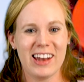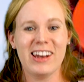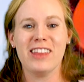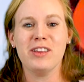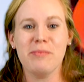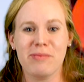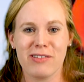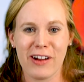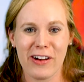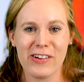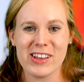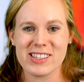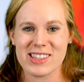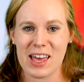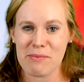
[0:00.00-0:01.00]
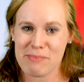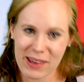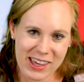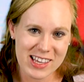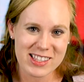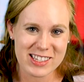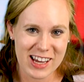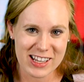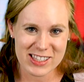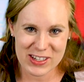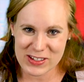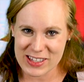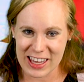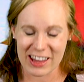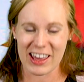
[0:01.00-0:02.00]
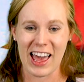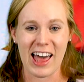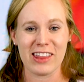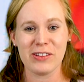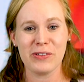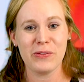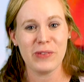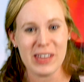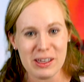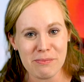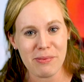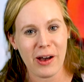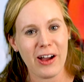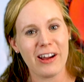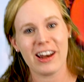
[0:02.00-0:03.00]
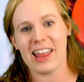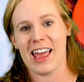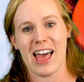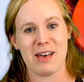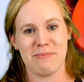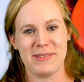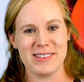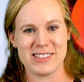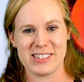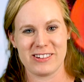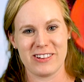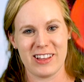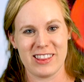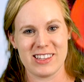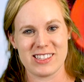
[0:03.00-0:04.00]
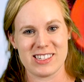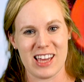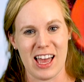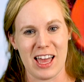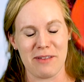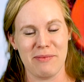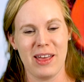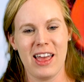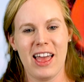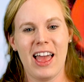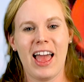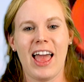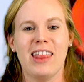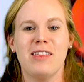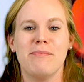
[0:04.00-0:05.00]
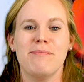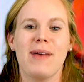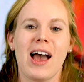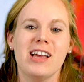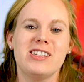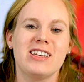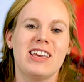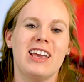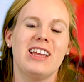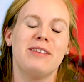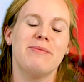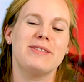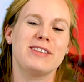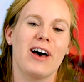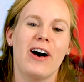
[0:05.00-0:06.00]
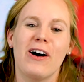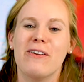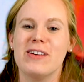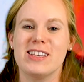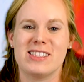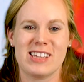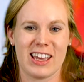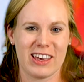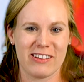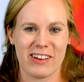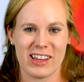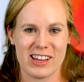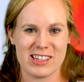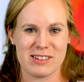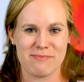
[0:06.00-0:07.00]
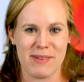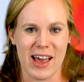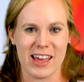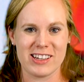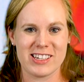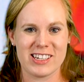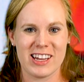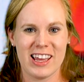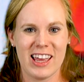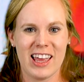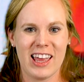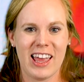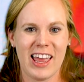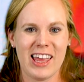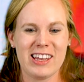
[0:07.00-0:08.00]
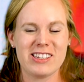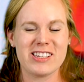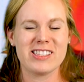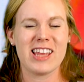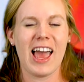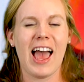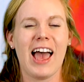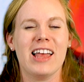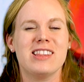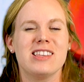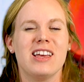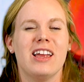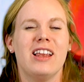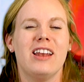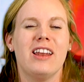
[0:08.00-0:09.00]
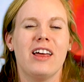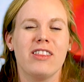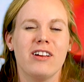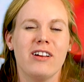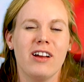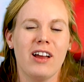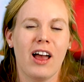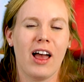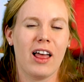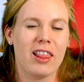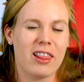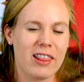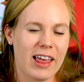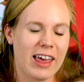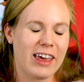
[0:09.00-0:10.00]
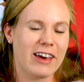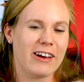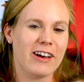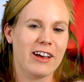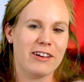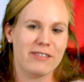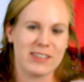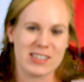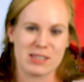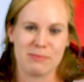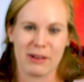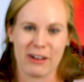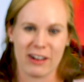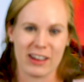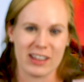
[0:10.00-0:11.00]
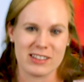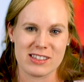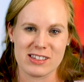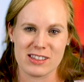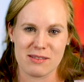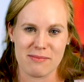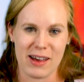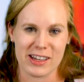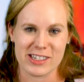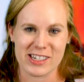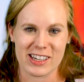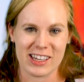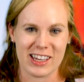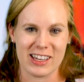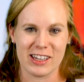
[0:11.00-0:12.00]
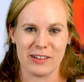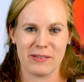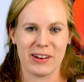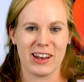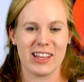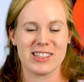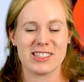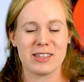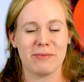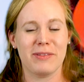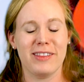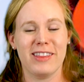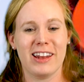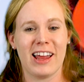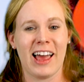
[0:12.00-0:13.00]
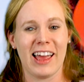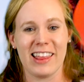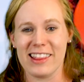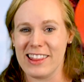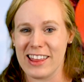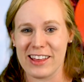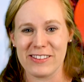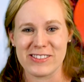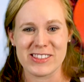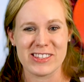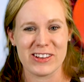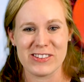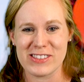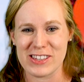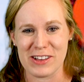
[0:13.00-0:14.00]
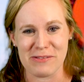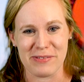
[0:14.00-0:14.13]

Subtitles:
Another pro is that Mickey's Not So Scary Halloween Party happens during this time, and the Magic Kingdom is always decorated to match. It just adds another layer of experience to the Magic Kingdom, and it's something that I love so